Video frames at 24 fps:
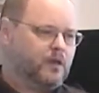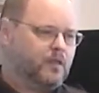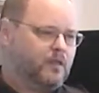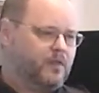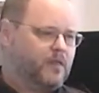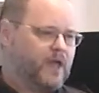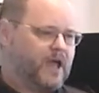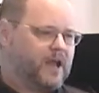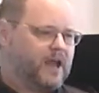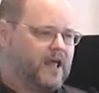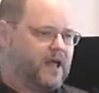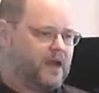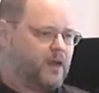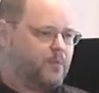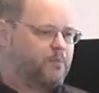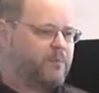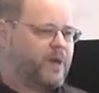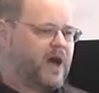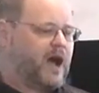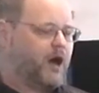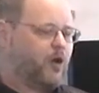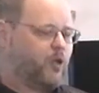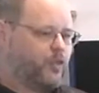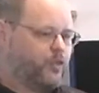that at
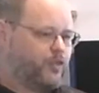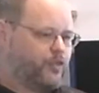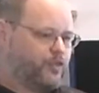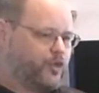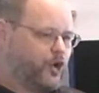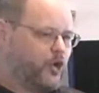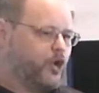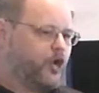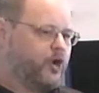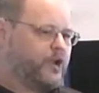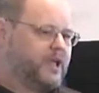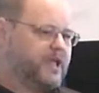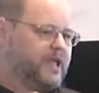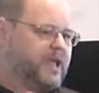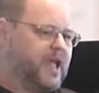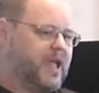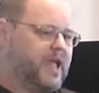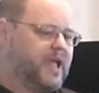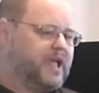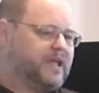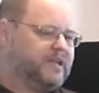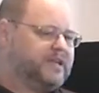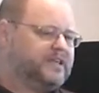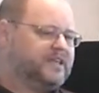about
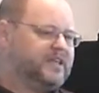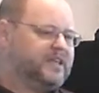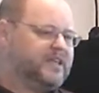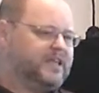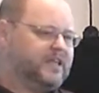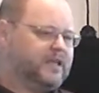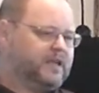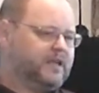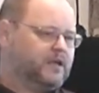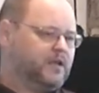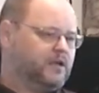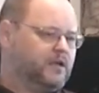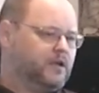30